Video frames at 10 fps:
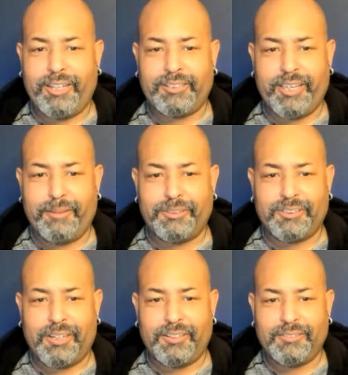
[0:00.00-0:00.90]
Yeah, I mean,
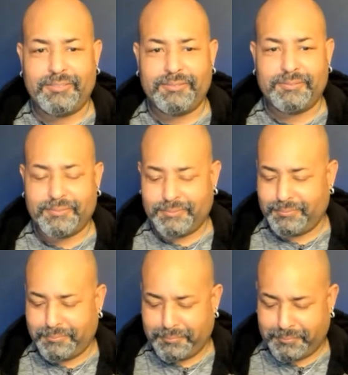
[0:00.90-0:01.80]
that's the reason why
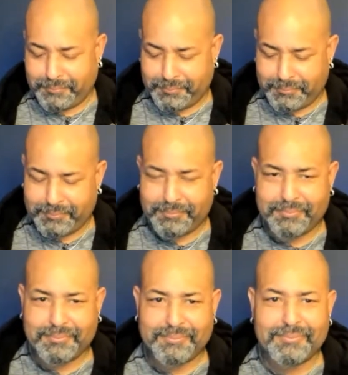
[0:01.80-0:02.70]
you tip is
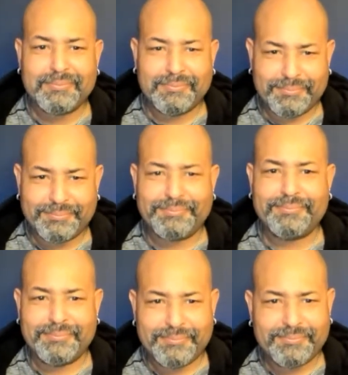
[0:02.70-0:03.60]
because it's,
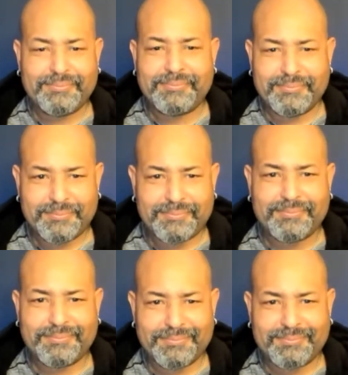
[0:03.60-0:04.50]
each of
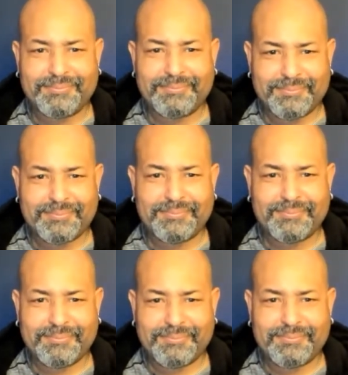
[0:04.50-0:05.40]
these apps even
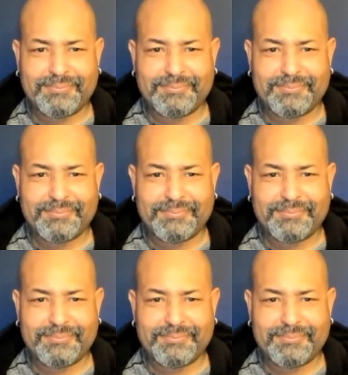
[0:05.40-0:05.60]
say it.